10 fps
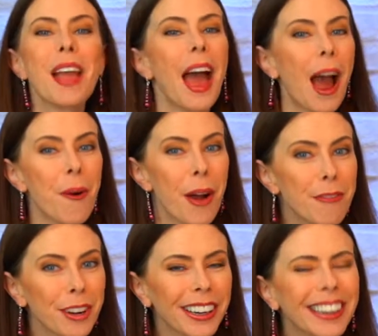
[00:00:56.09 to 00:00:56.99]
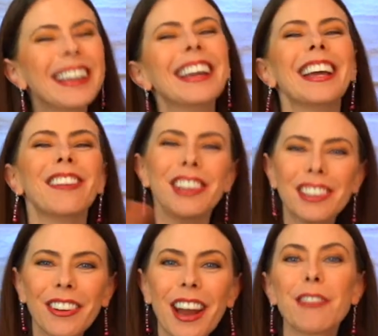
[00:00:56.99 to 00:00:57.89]
However, if you
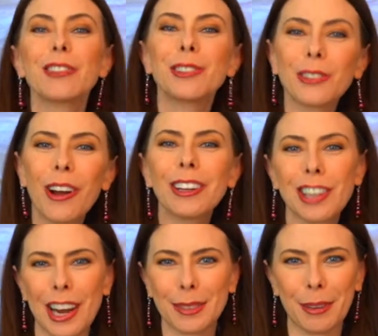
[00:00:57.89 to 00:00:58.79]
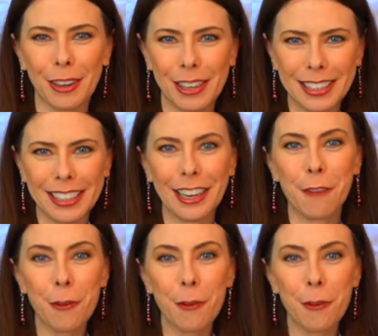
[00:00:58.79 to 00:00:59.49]
don't have a strong jasmine green tea, of